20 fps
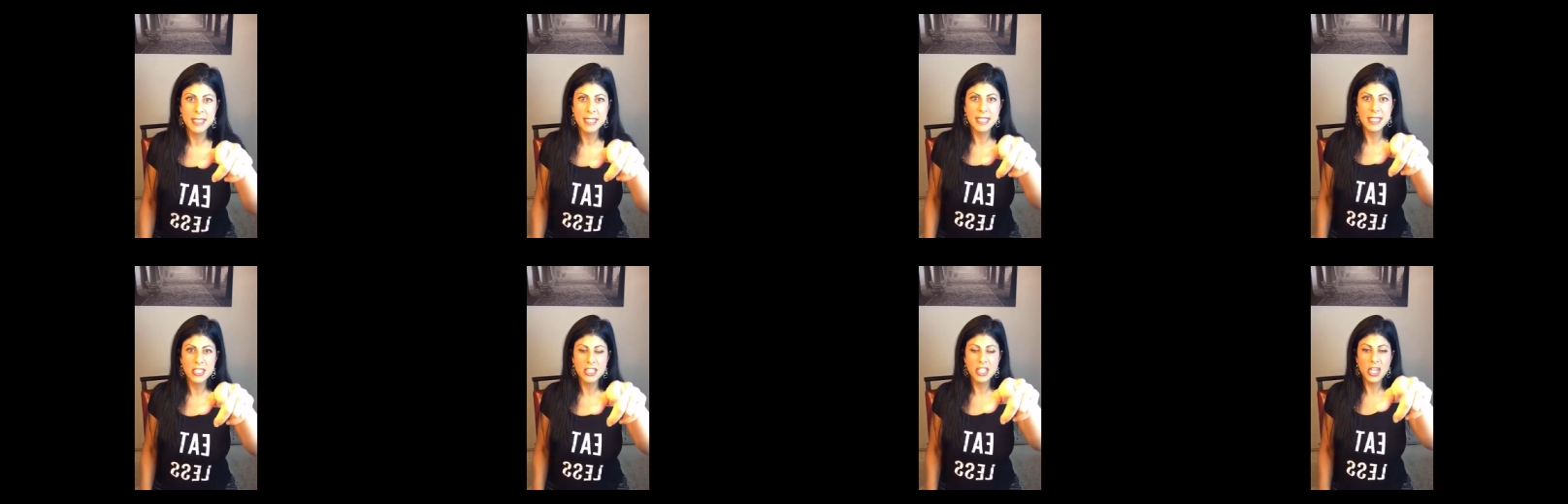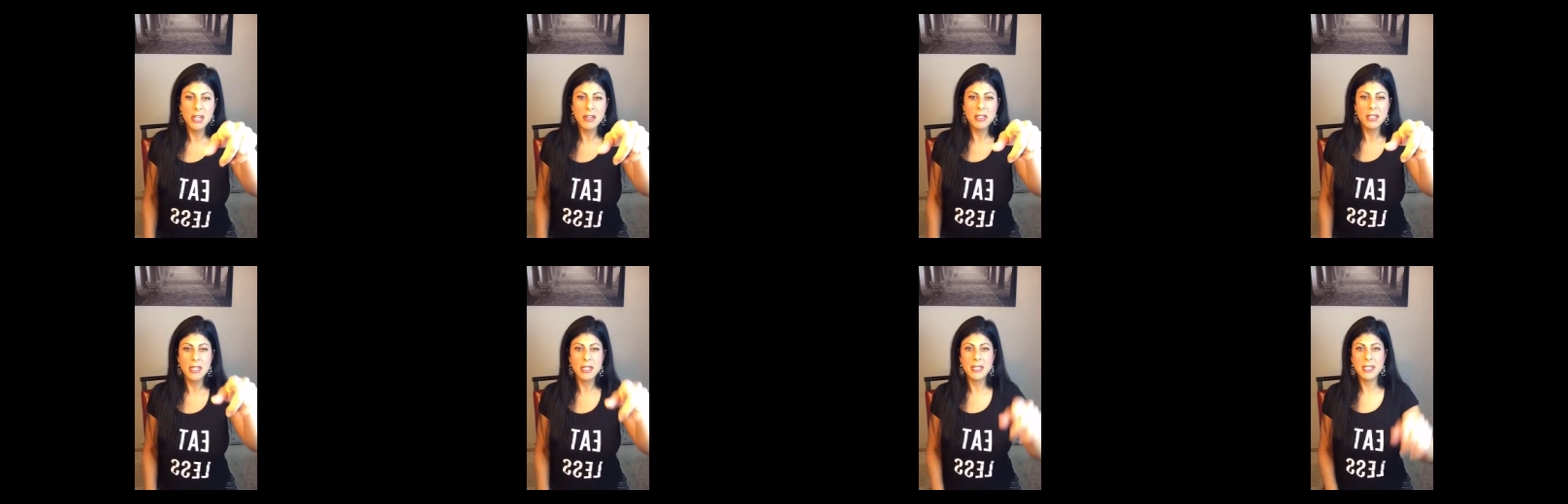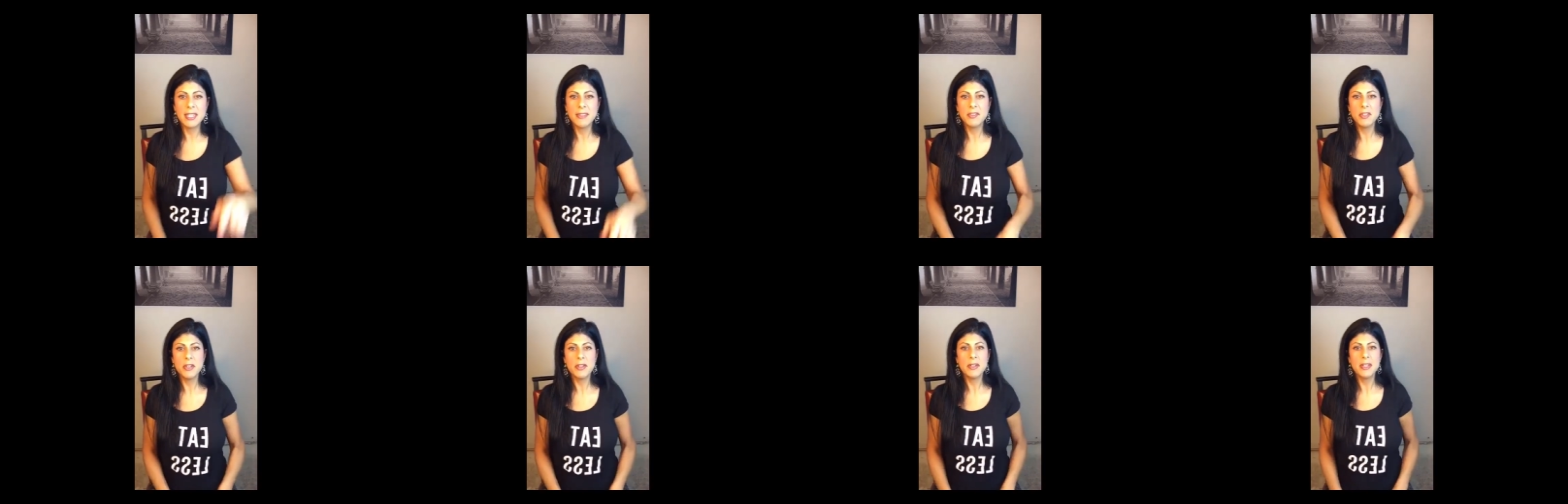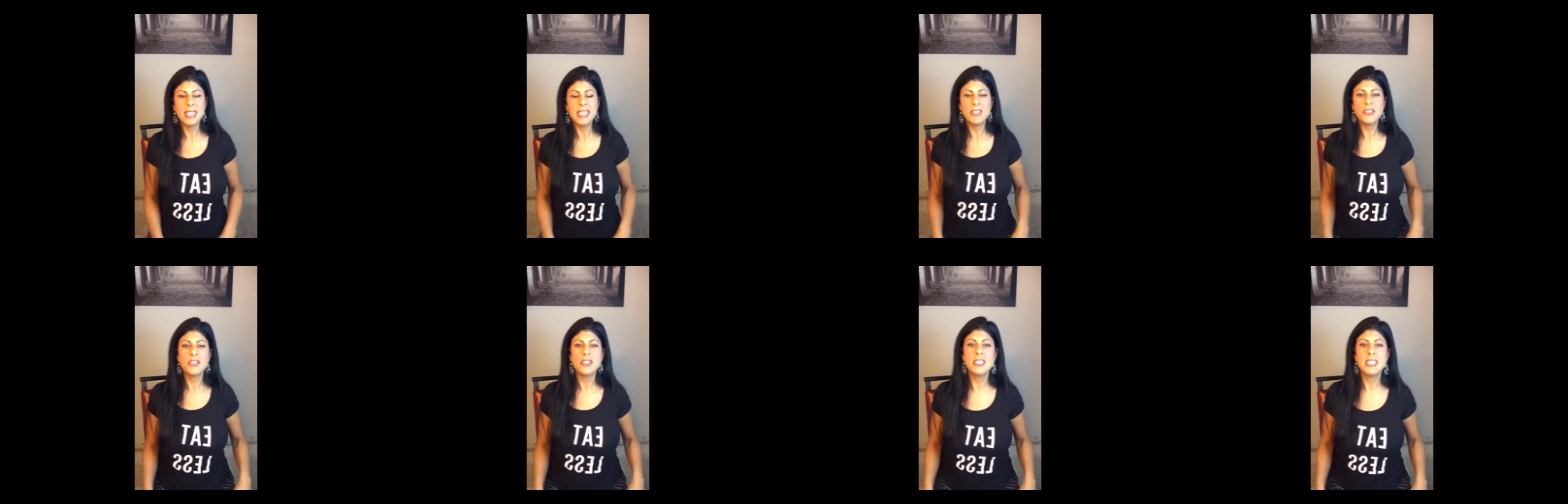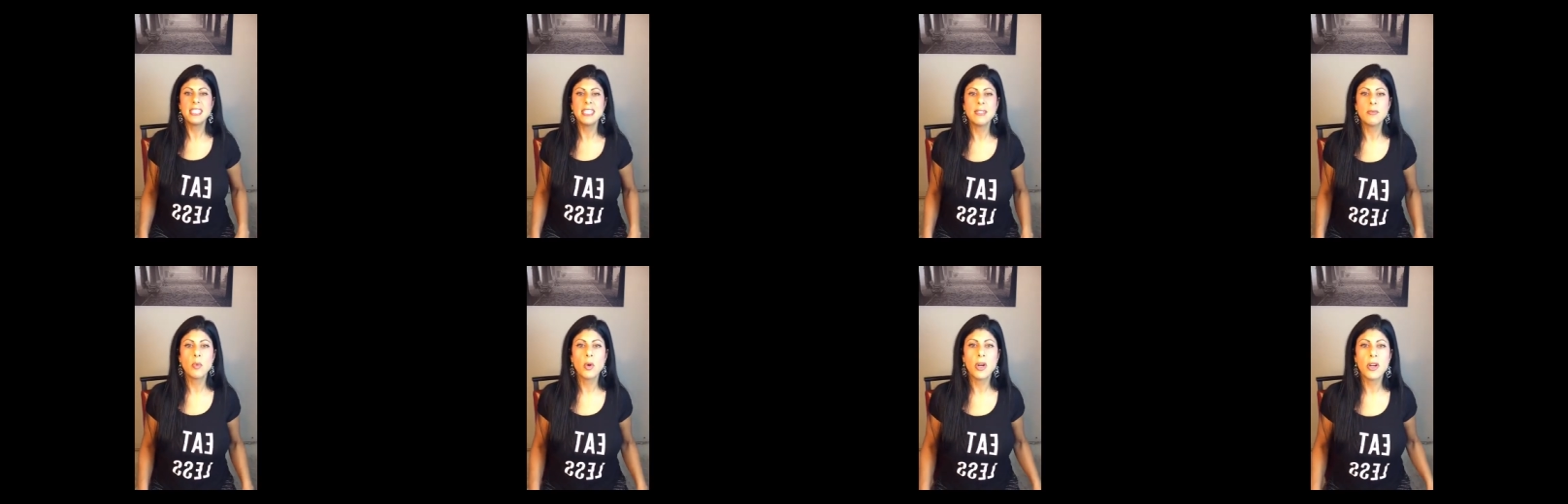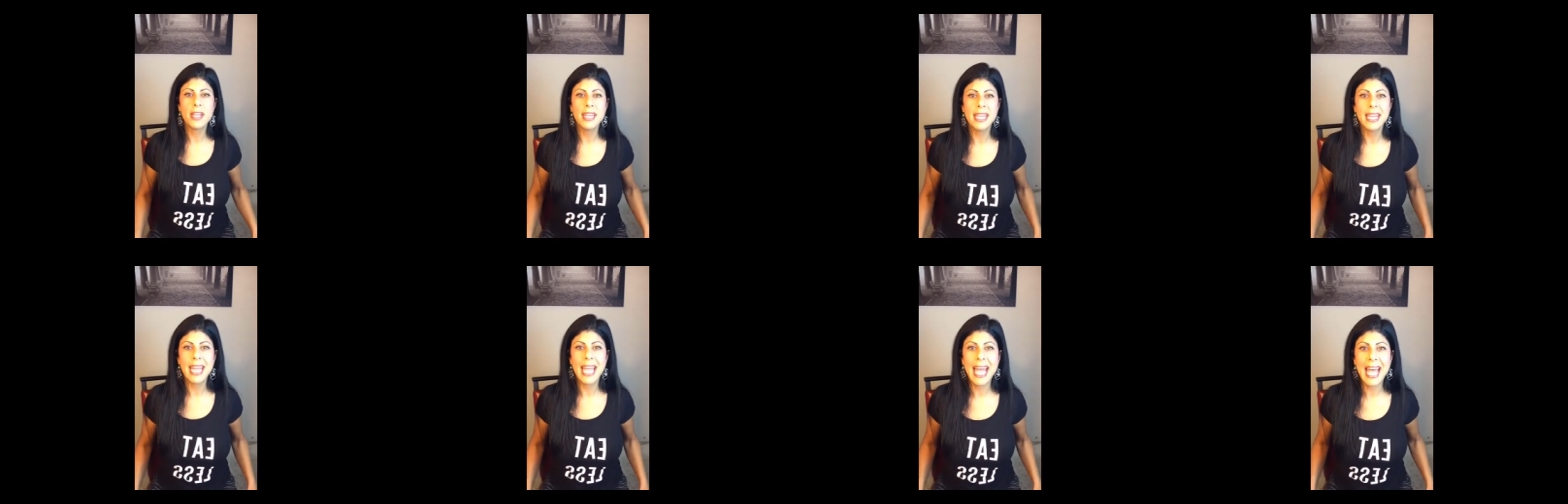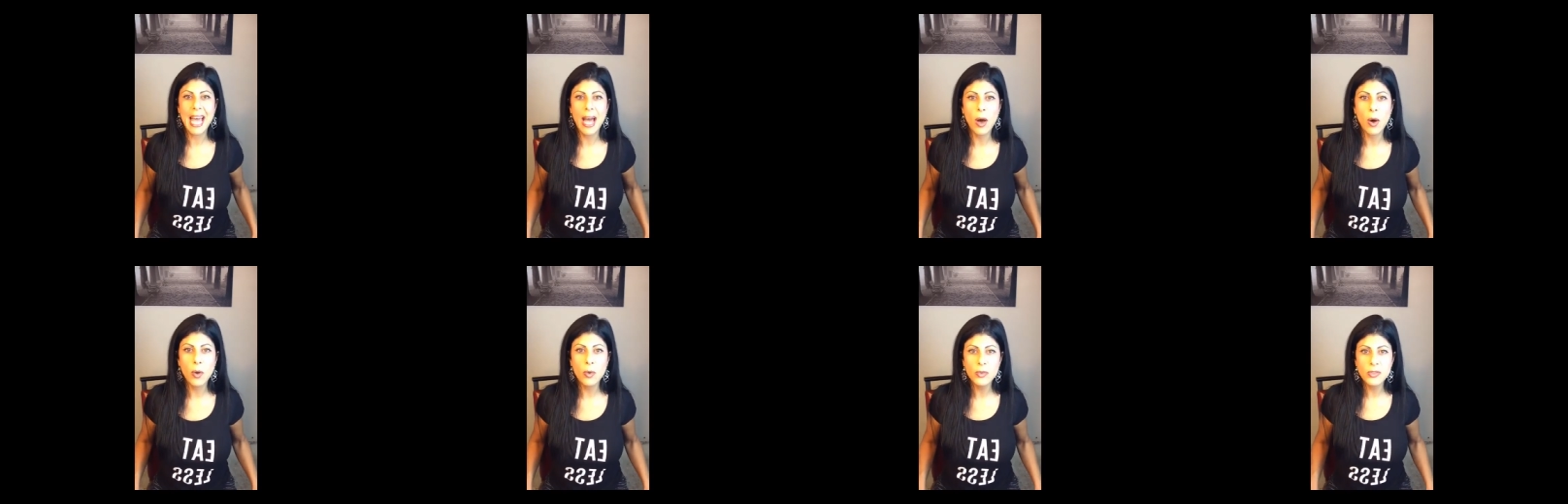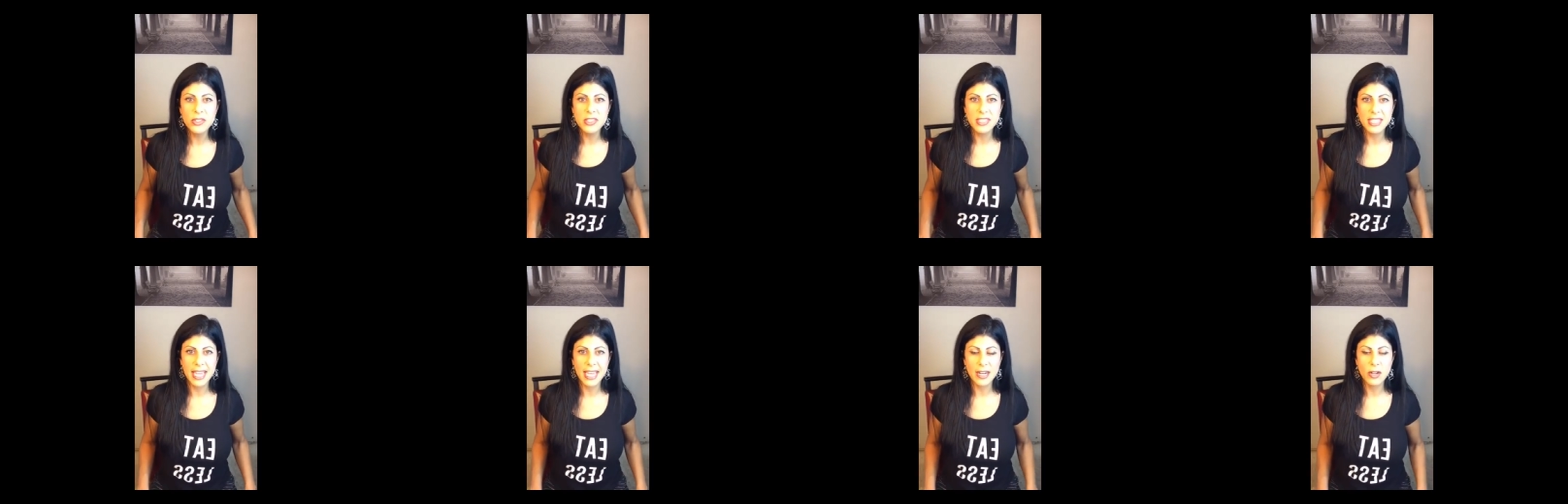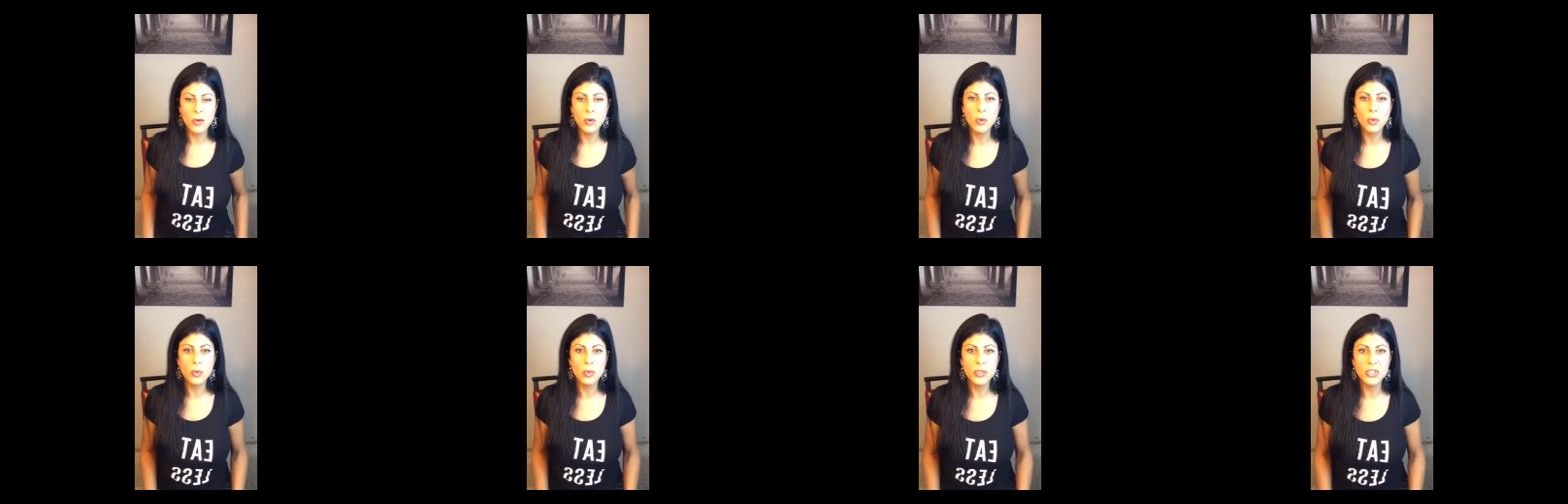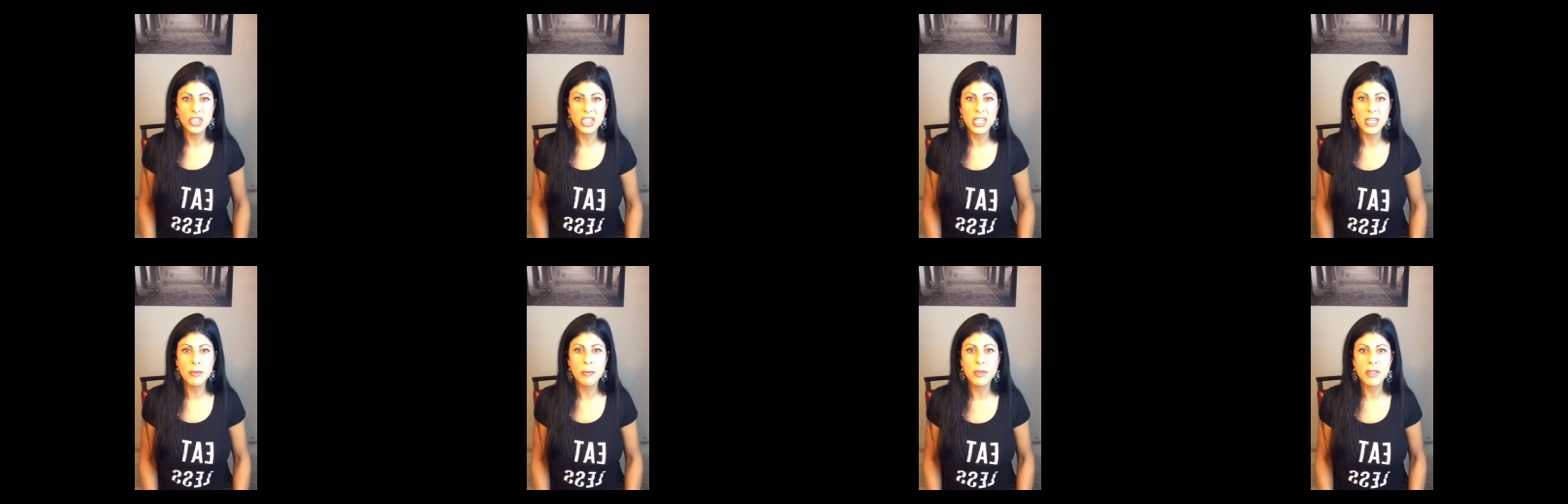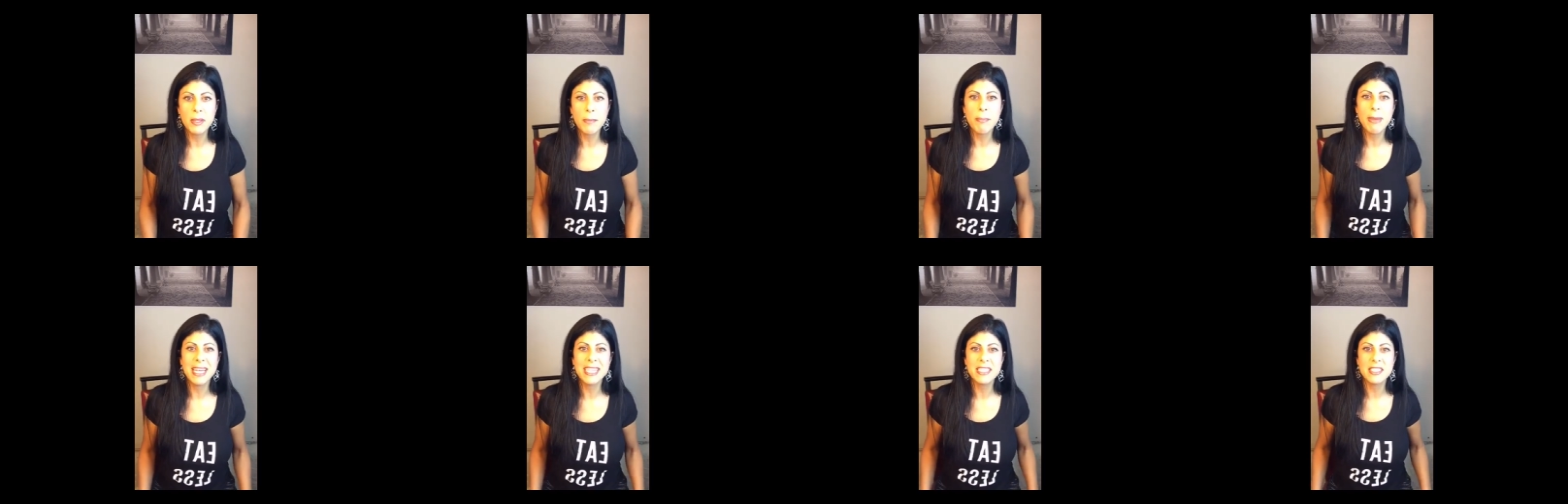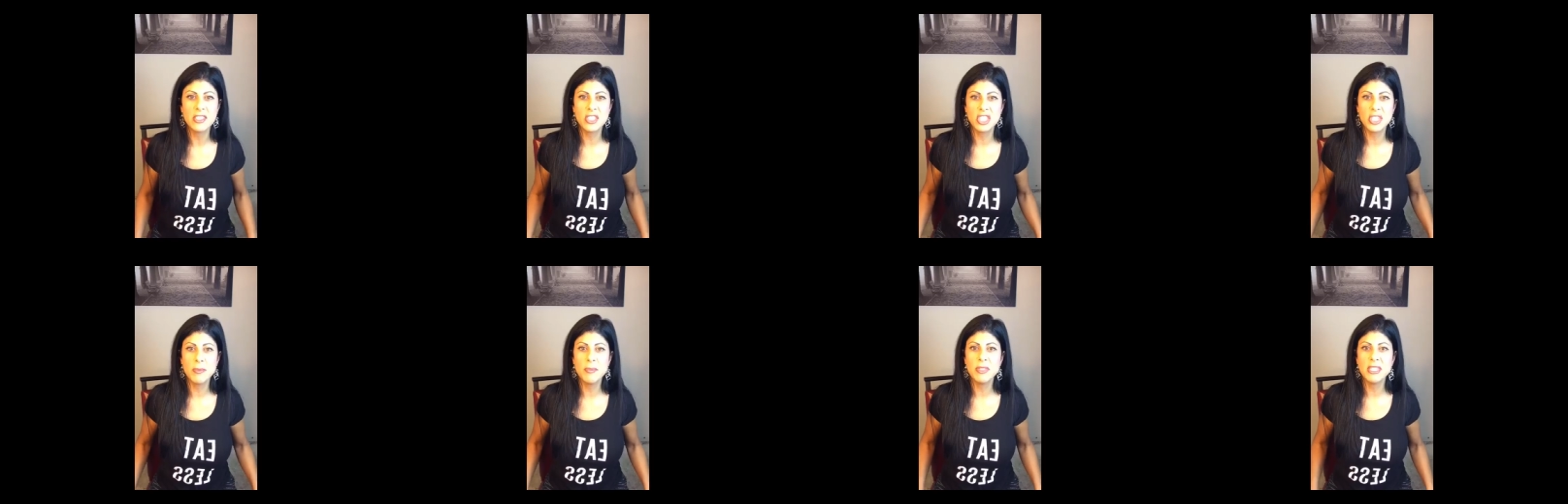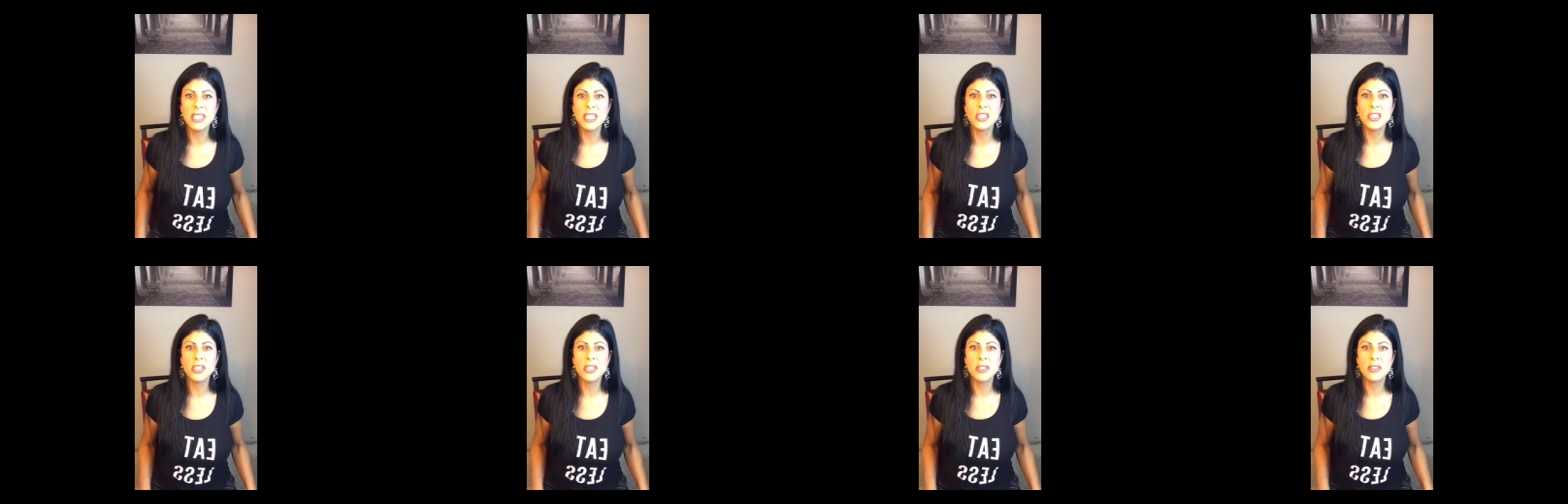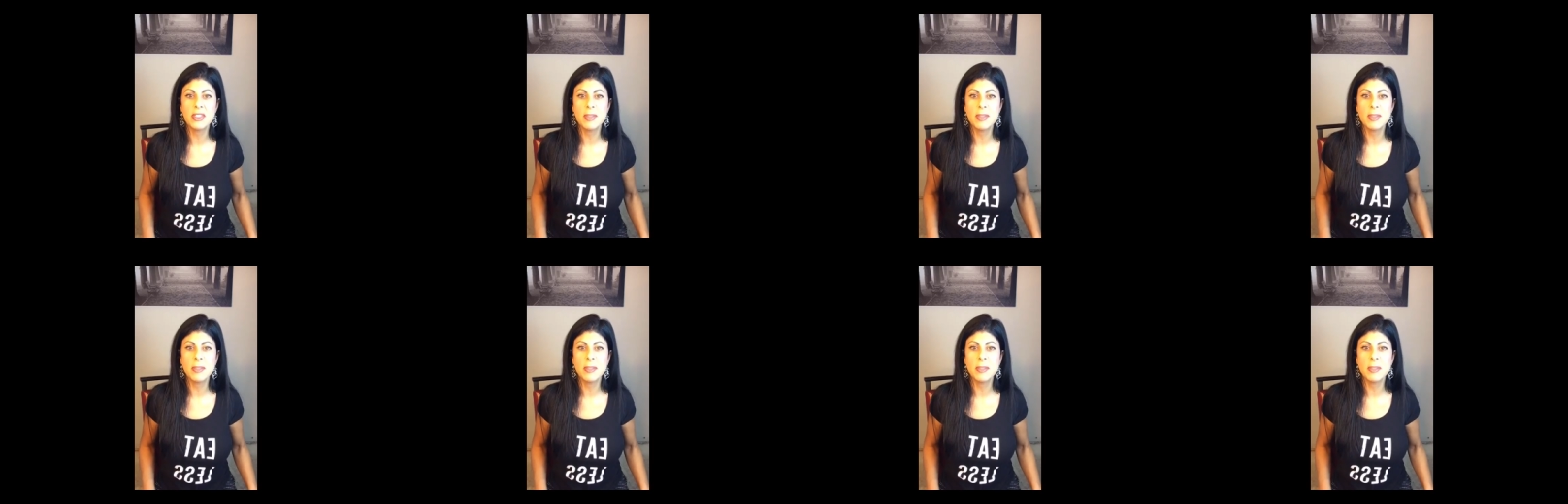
if you're interested in working out at a cool gym with the best gym teacher,